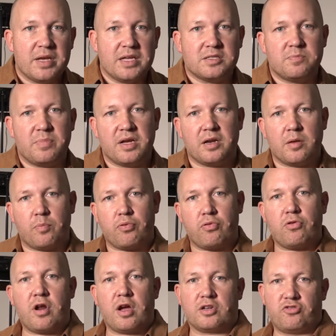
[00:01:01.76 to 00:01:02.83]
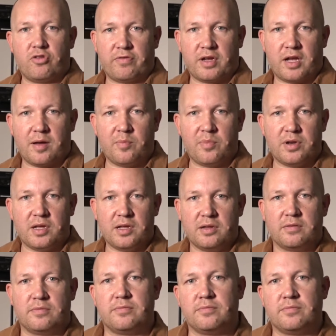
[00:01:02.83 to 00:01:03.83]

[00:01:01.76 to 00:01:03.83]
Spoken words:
beats being a product-driven company.